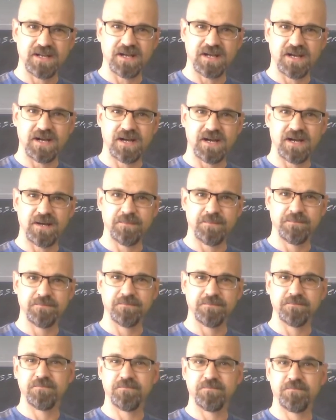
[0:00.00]

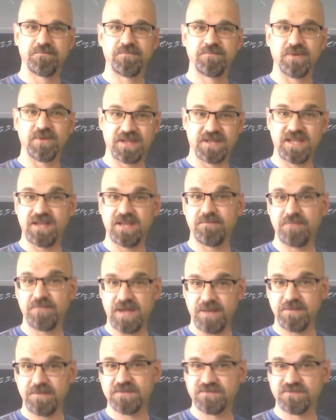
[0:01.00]
or keep
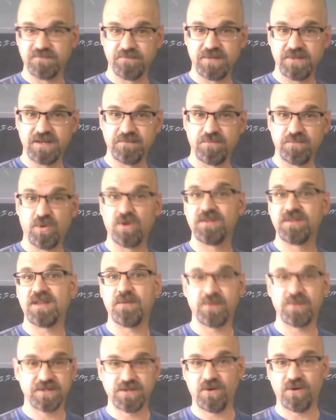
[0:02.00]
babies from being born
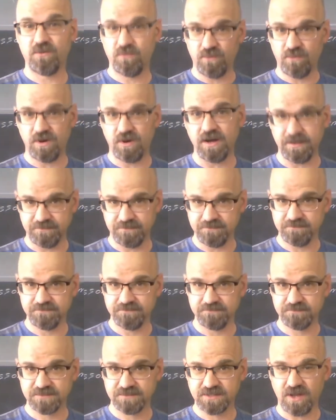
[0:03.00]
that we don't want.
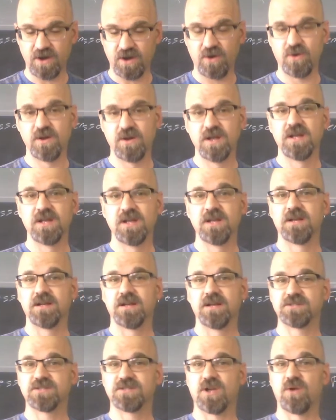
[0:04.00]
So
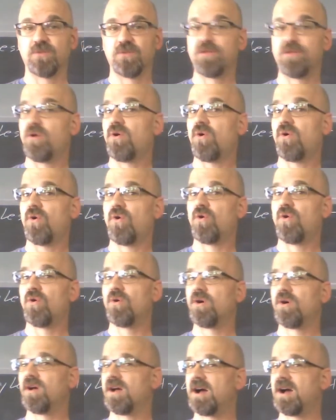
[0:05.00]
the
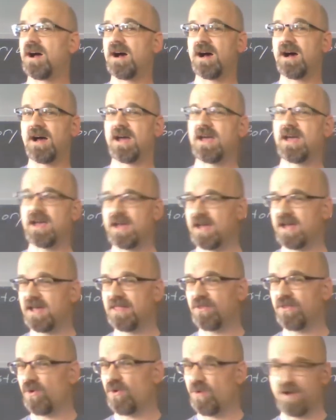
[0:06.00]
whole
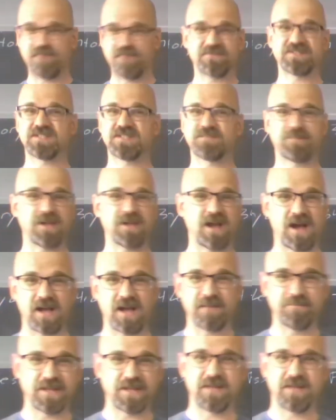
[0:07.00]
emphasis
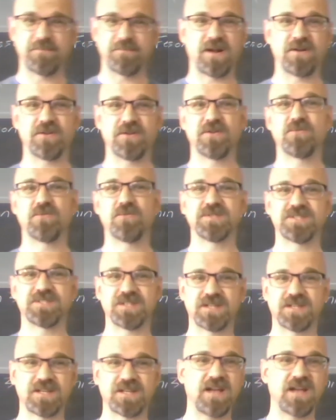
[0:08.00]
behind Planned Parenthood was
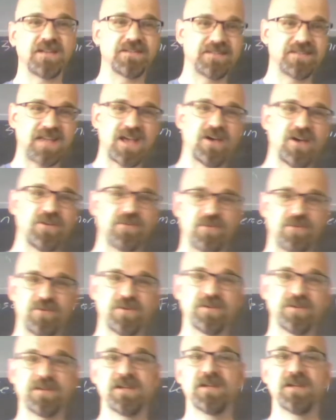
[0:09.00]
to cut down
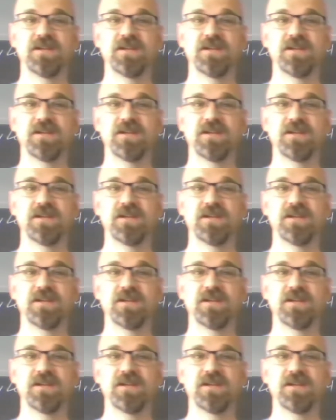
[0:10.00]
on